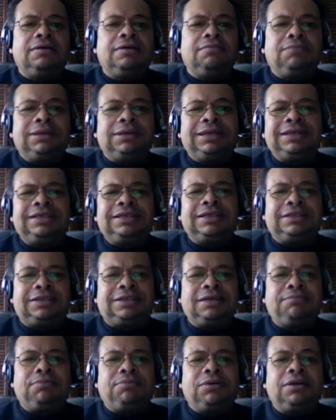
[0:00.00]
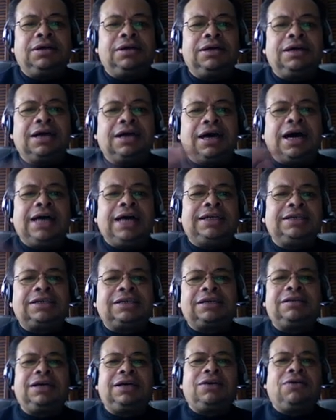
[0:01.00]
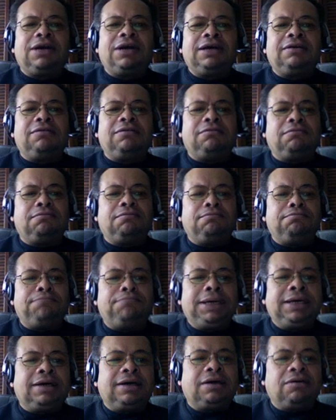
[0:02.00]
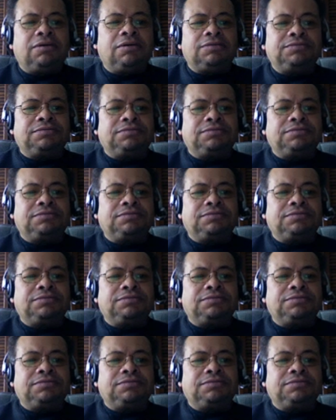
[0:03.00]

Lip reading: But this is simple. I just click on it. Bingo.